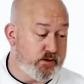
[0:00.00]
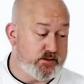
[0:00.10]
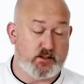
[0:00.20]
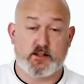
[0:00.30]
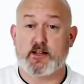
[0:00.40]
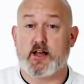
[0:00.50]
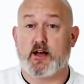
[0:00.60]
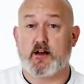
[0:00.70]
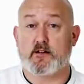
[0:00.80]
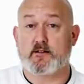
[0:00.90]
was in
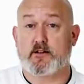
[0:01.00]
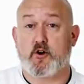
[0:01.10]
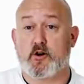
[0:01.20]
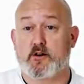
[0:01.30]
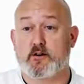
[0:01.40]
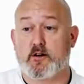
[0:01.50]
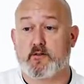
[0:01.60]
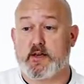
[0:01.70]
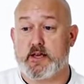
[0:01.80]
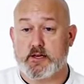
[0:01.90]
the Garden
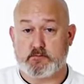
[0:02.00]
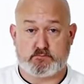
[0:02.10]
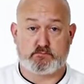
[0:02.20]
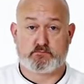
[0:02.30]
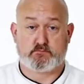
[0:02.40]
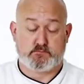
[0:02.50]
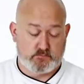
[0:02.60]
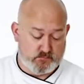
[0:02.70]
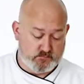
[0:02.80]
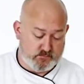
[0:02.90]
of Eden.
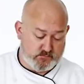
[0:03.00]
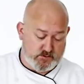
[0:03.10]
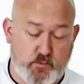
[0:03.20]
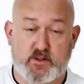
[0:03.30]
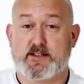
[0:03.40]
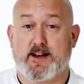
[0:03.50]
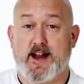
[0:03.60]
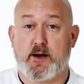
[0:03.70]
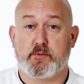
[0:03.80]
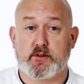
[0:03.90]
Oh. It wasn't an
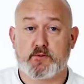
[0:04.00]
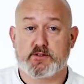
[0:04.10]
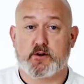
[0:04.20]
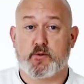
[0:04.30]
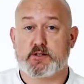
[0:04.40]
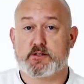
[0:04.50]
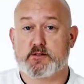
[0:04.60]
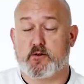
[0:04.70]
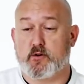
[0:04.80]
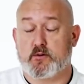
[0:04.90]
apple, it was a
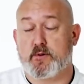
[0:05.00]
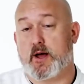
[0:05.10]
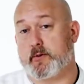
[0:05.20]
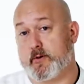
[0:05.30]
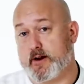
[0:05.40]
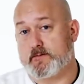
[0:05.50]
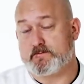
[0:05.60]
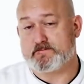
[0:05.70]
quince or a pomegranate.